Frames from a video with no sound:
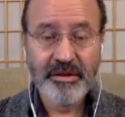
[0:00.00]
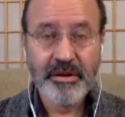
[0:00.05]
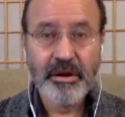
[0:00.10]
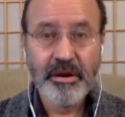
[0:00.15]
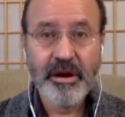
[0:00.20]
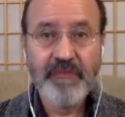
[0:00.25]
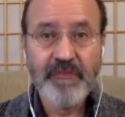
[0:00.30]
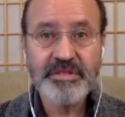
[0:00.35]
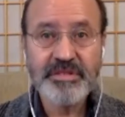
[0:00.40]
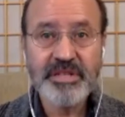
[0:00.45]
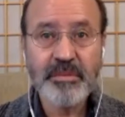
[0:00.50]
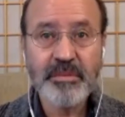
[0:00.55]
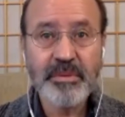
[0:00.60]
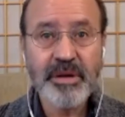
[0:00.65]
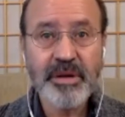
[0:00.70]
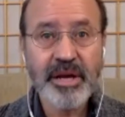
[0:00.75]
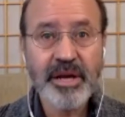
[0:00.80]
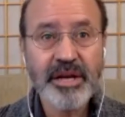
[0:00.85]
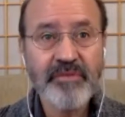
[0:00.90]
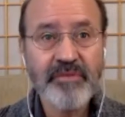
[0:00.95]
of some
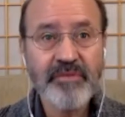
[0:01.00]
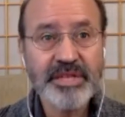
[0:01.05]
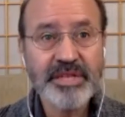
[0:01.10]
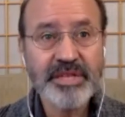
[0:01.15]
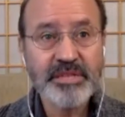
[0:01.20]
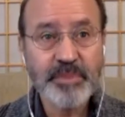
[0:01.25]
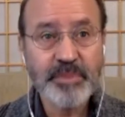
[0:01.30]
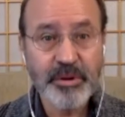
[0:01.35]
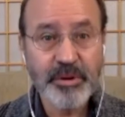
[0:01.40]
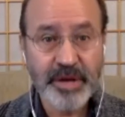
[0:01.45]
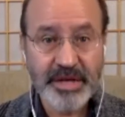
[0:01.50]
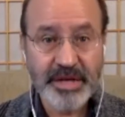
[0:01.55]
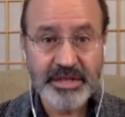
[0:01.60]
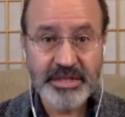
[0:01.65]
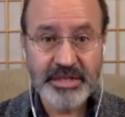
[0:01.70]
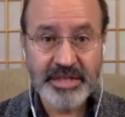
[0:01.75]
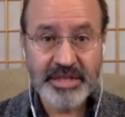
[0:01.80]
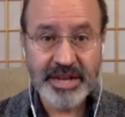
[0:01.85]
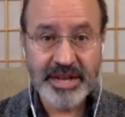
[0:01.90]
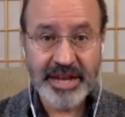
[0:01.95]
kind of
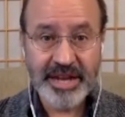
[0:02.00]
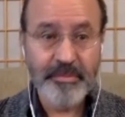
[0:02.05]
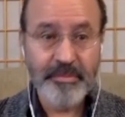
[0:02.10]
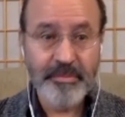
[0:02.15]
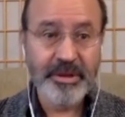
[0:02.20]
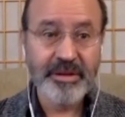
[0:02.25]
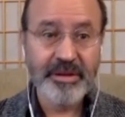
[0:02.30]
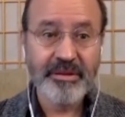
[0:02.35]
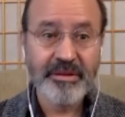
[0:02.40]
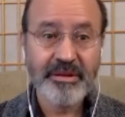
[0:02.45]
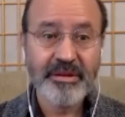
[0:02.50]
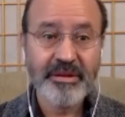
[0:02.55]
experience that happened